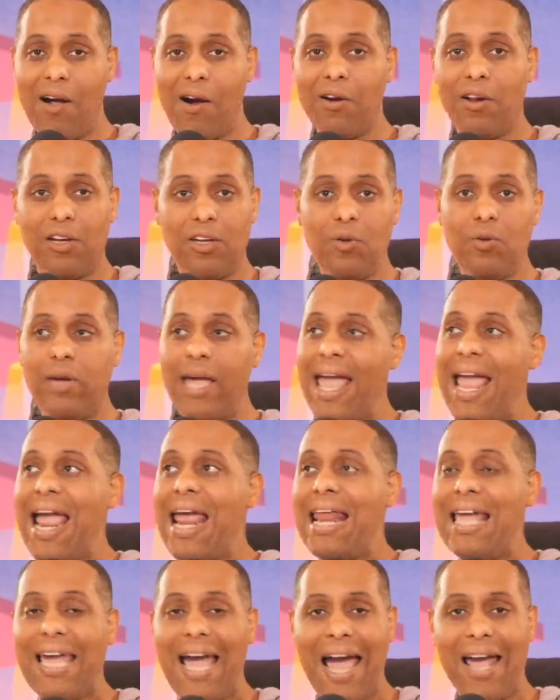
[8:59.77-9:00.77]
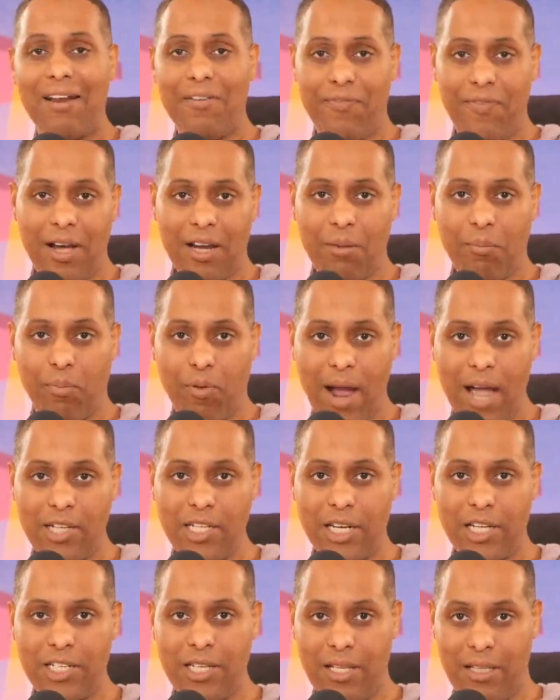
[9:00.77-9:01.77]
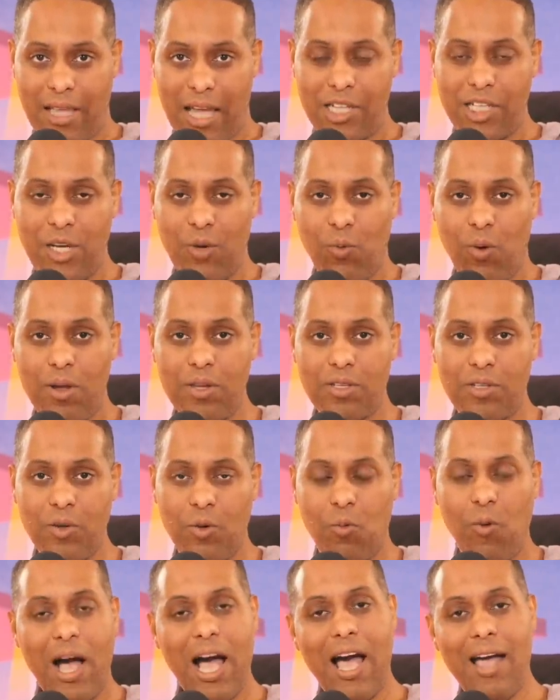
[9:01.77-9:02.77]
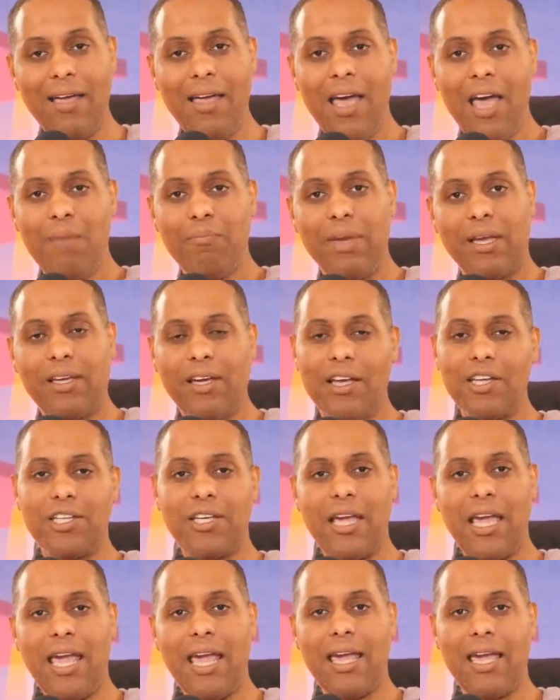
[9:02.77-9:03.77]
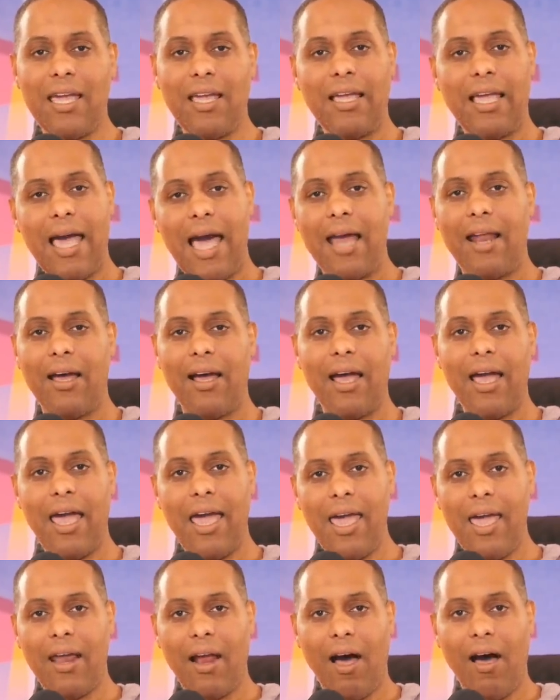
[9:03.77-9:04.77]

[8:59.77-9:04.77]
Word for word: her to do any kind of project that she wants to. Why? Because she ain't got her head